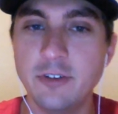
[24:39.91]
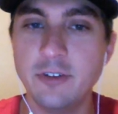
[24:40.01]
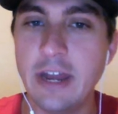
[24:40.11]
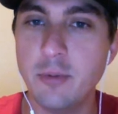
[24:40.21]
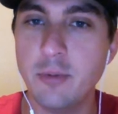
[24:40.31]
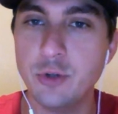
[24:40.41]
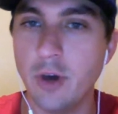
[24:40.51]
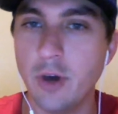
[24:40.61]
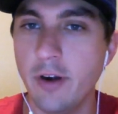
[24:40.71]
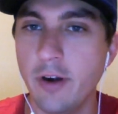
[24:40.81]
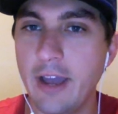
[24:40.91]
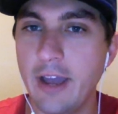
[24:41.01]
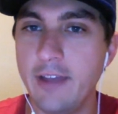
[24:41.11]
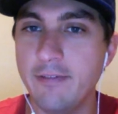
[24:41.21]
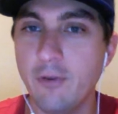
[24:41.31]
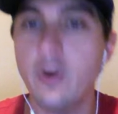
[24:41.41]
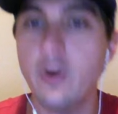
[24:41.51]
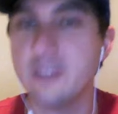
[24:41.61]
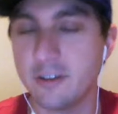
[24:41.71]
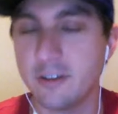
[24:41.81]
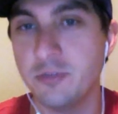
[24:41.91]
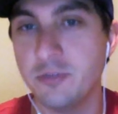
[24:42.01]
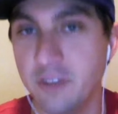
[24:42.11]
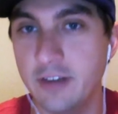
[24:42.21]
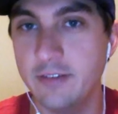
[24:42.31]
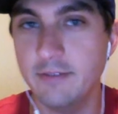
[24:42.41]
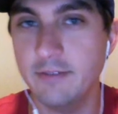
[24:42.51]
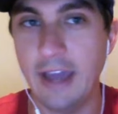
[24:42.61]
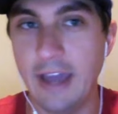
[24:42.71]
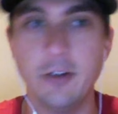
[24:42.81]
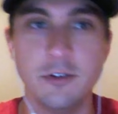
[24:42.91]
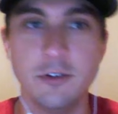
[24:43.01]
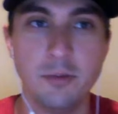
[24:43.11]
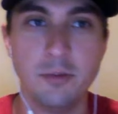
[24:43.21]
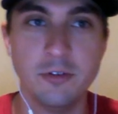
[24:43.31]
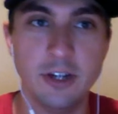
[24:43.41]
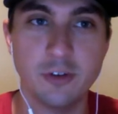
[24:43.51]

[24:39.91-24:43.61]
Teddy Bridgewater had a 46% accuracy percentage.